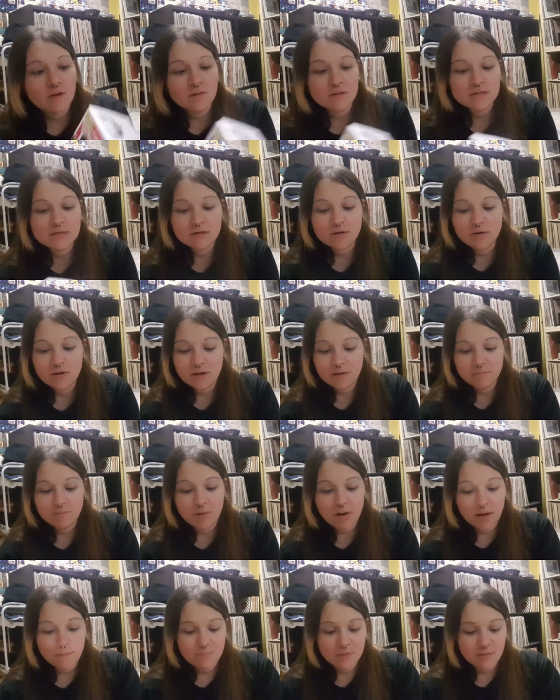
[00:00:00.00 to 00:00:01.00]
And let's go ahead
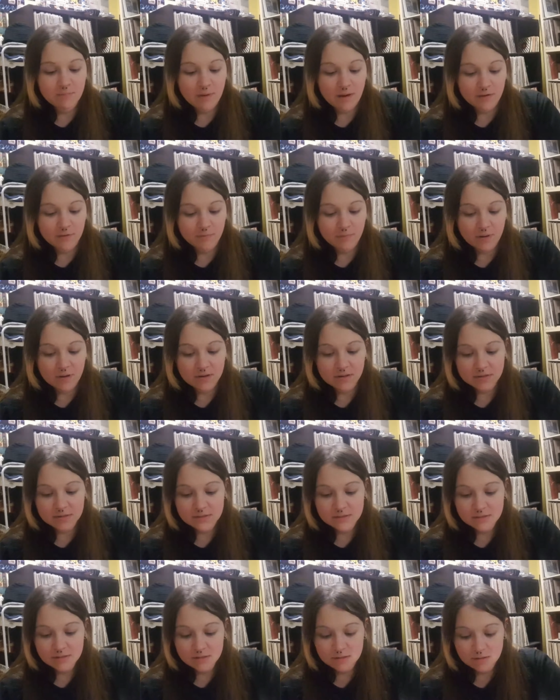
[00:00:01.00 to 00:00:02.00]
and pop him out of the
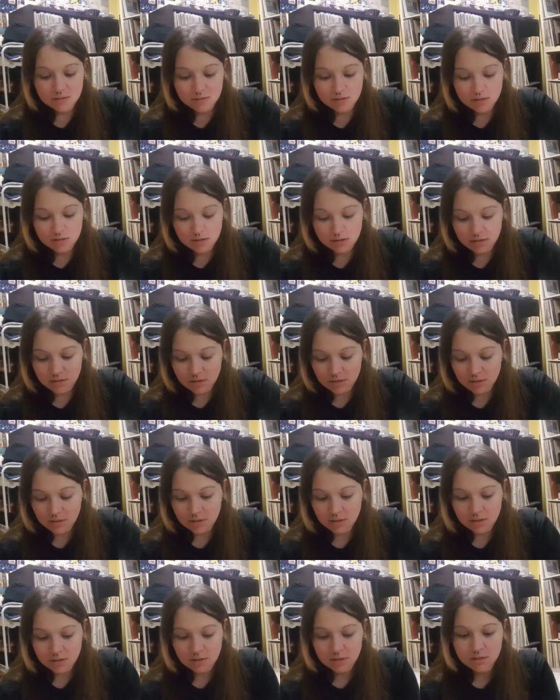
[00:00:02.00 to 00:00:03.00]
box.
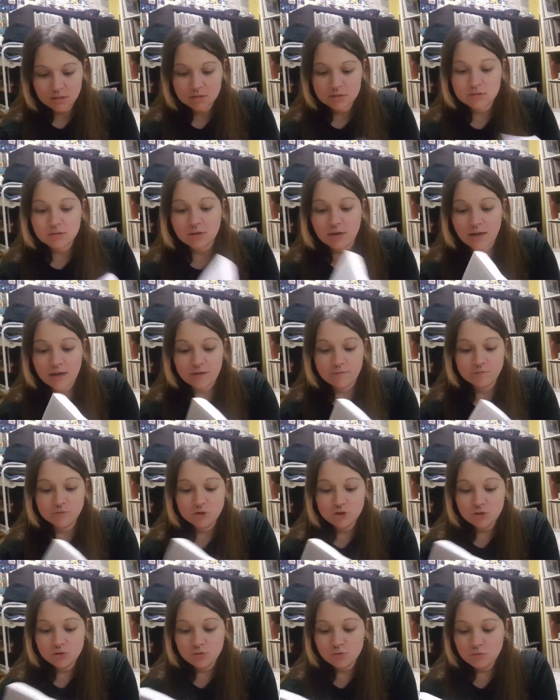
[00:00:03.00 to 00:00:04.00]
So now I
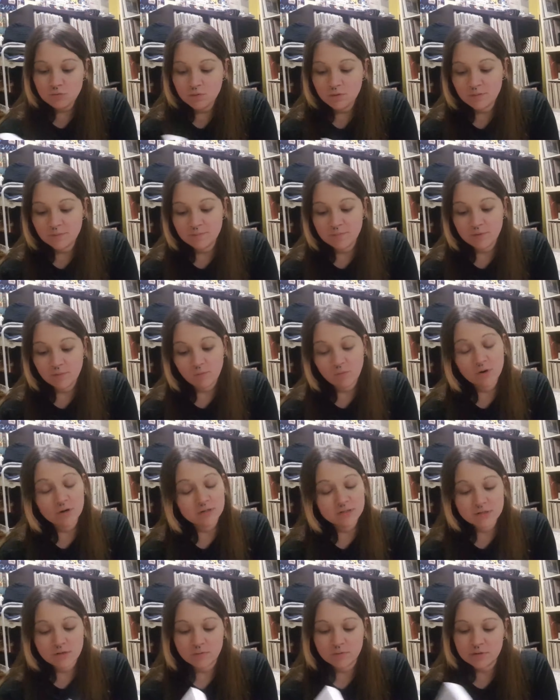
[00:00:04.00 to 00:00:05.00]
have two, but
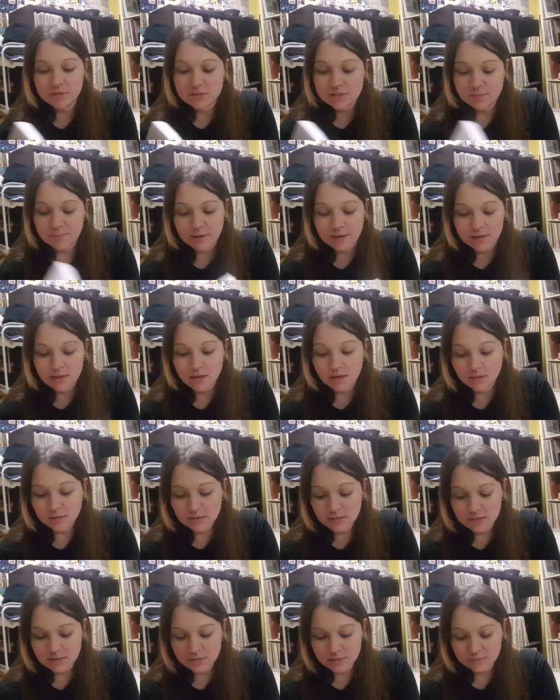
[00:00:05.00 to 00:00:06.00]
one is going to somebody
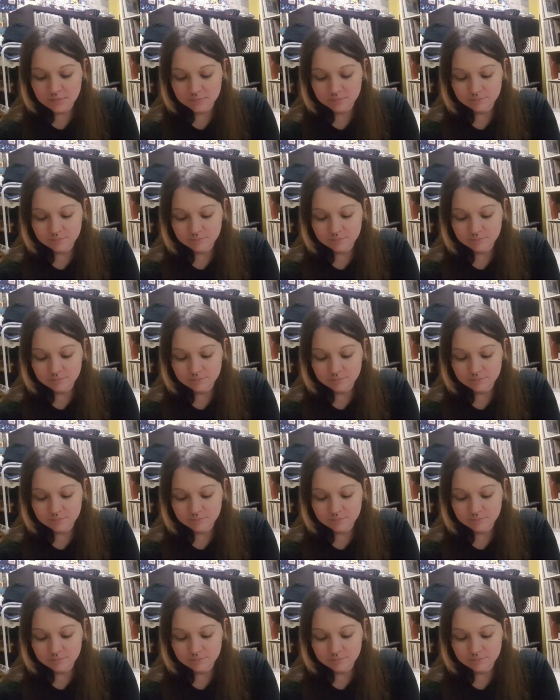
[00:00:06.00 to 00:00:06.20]
else